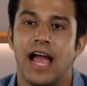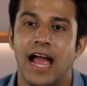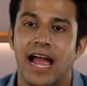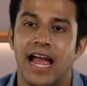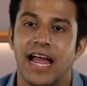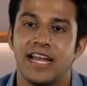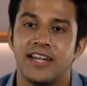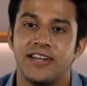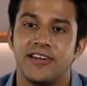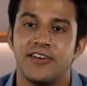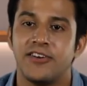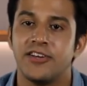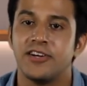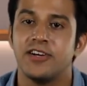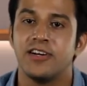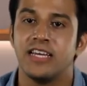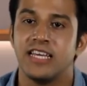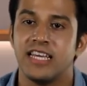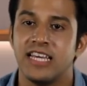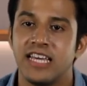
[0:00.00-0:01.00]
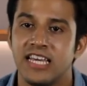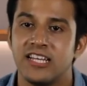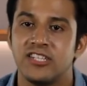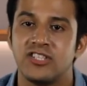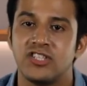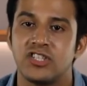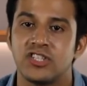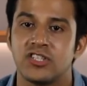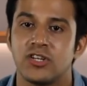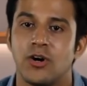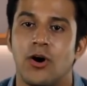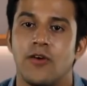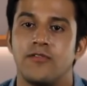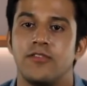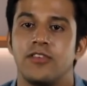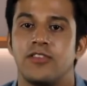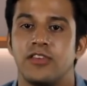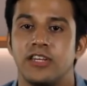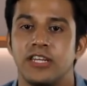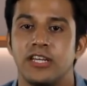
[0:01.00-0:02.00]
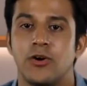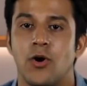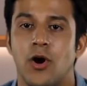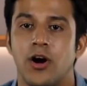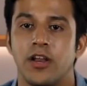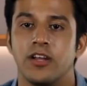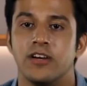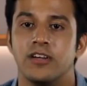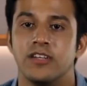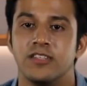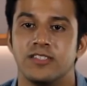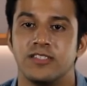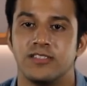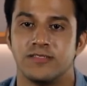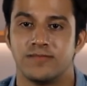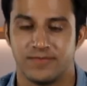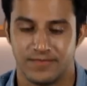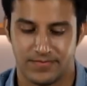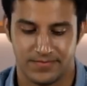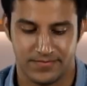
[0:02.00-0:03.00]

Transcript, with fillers: and tear each of the three corners.